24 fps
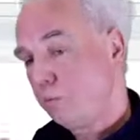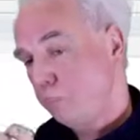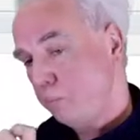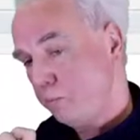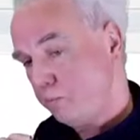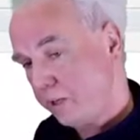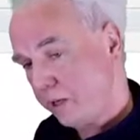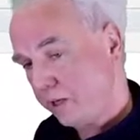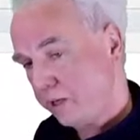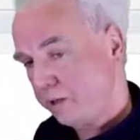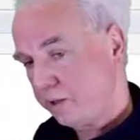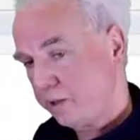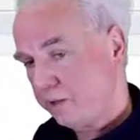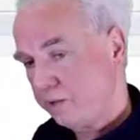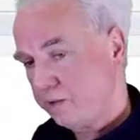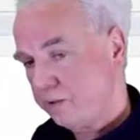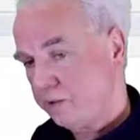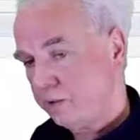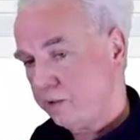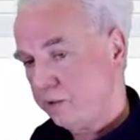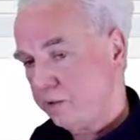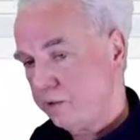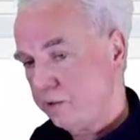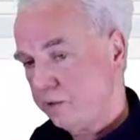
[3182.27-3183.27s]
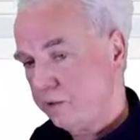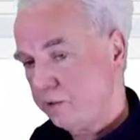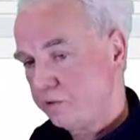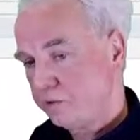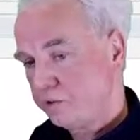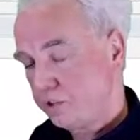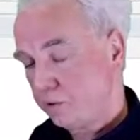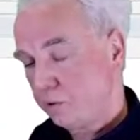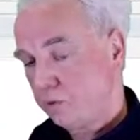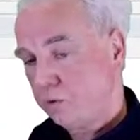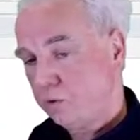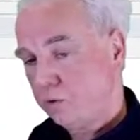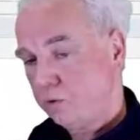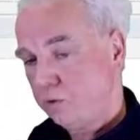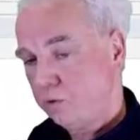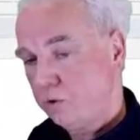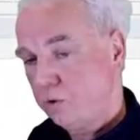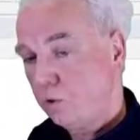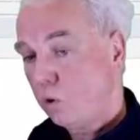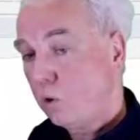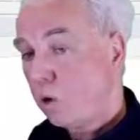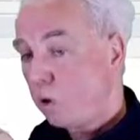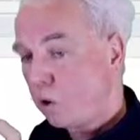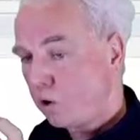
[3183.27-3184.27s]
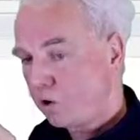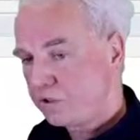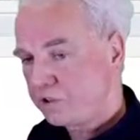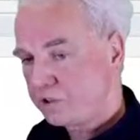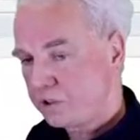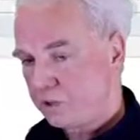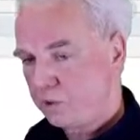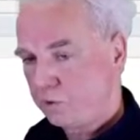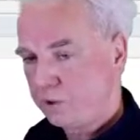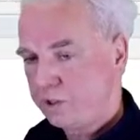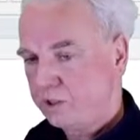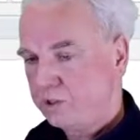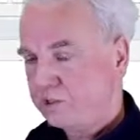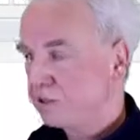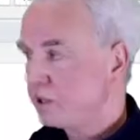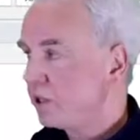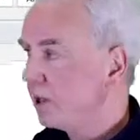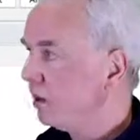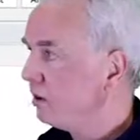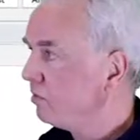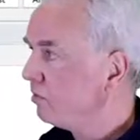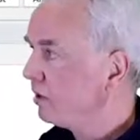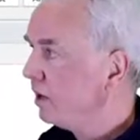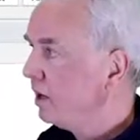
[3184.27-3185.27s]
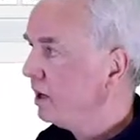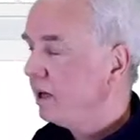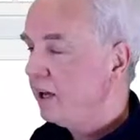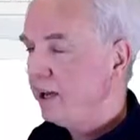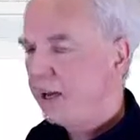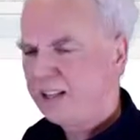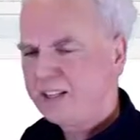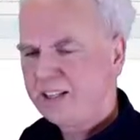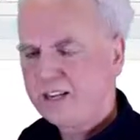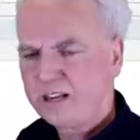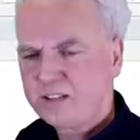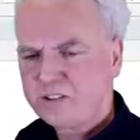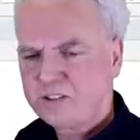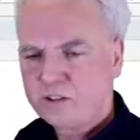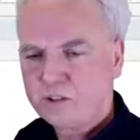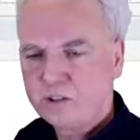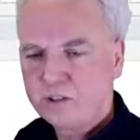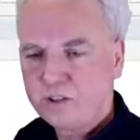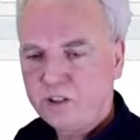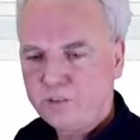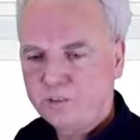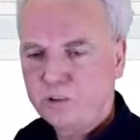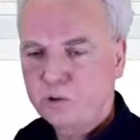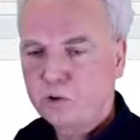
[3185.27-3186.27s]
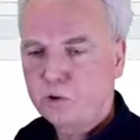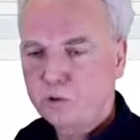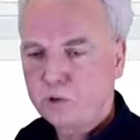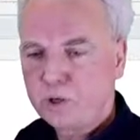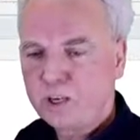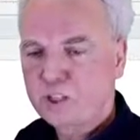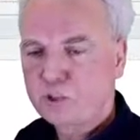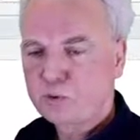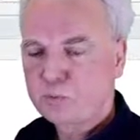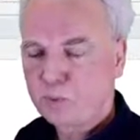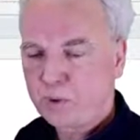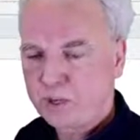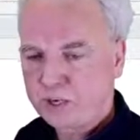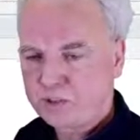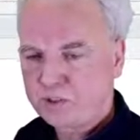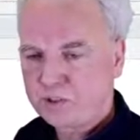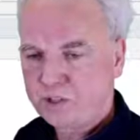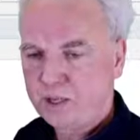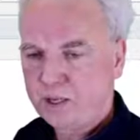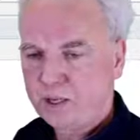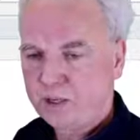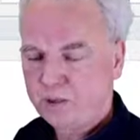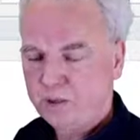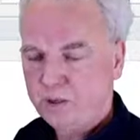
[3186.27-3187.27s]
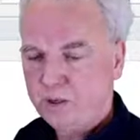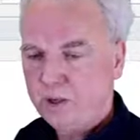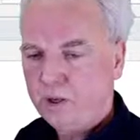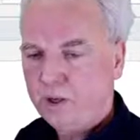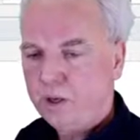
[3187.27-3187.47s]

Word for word: bigger than zero or zero itself and it is difficult to express that